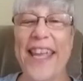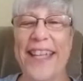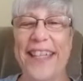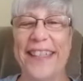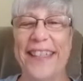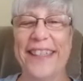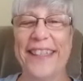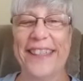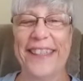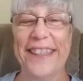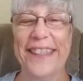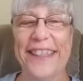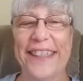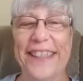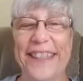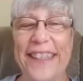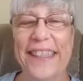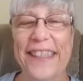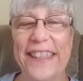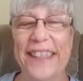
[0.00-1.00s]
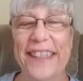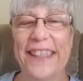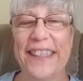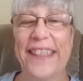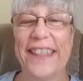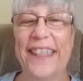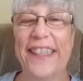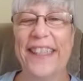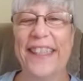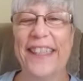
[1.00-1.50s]
Good.
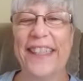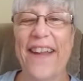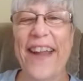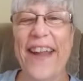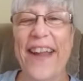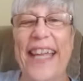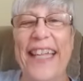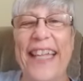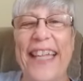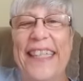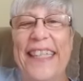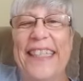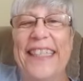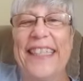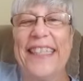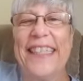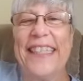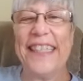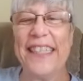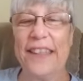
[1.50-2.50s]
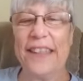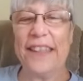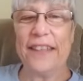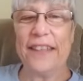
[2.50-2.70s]
All right. Here